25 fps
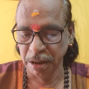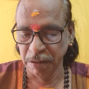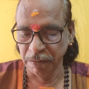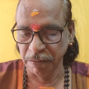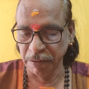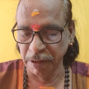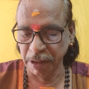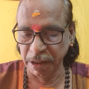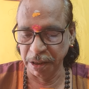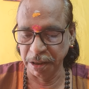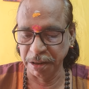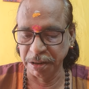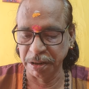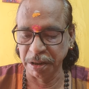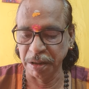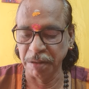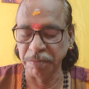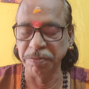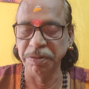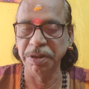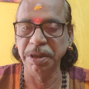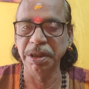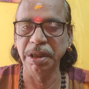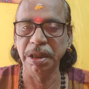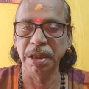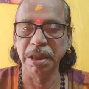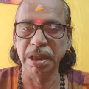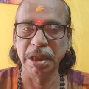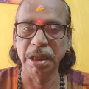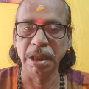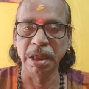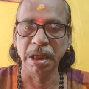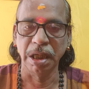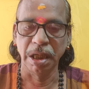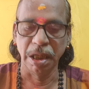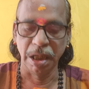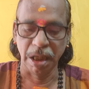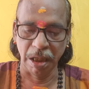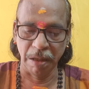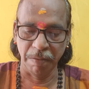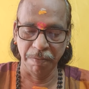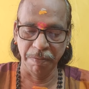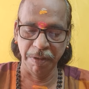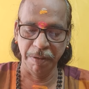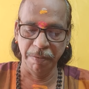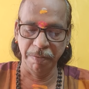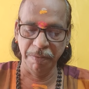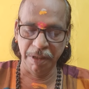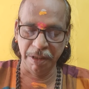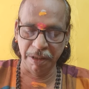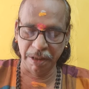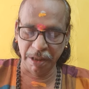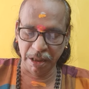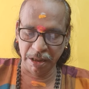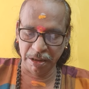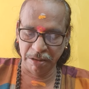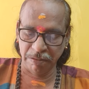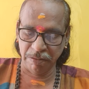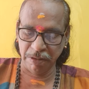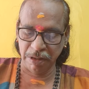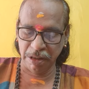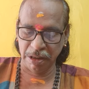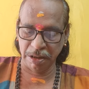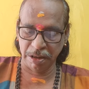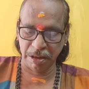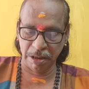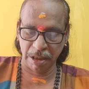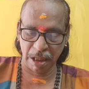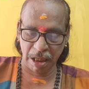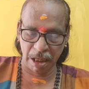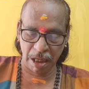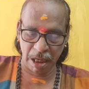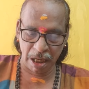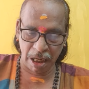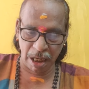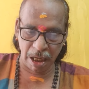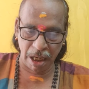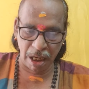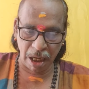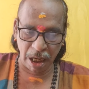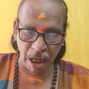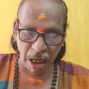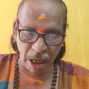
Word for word: virus of the amendment as well as uh,